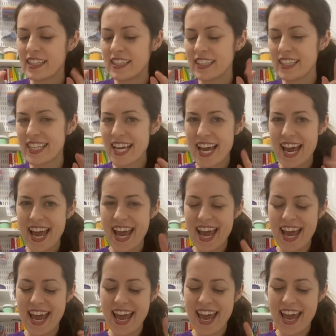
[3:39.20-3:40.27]

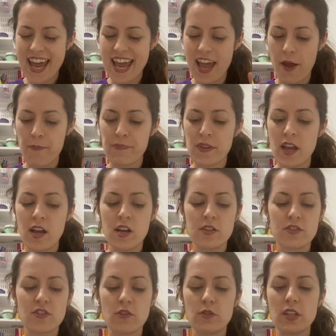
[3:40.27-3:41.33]
Yay!
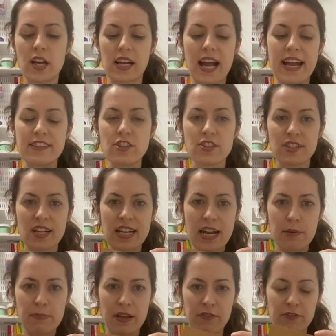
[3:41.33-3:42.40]
So look, I just cut
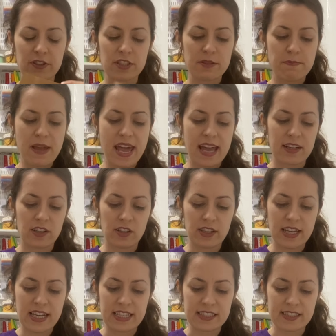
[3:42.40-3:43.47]
out my first panel,
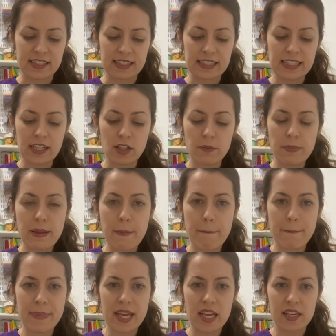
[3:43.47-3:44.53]
and it's a little
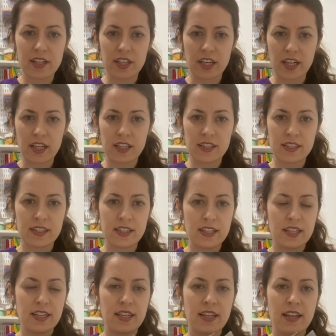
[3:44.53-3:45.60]
bit bigger
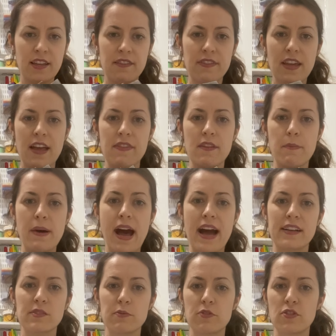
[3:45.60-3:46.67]
than the
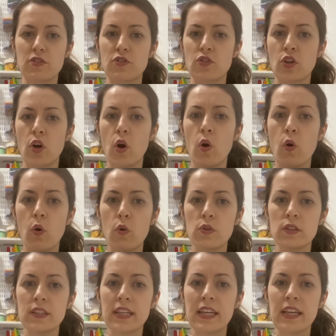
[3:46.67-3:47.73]
box, which is
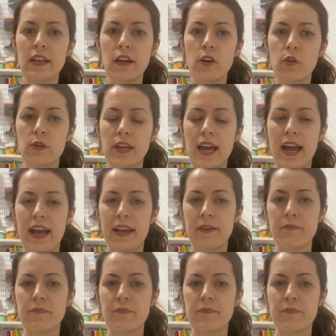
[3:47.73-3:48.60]
totally okay.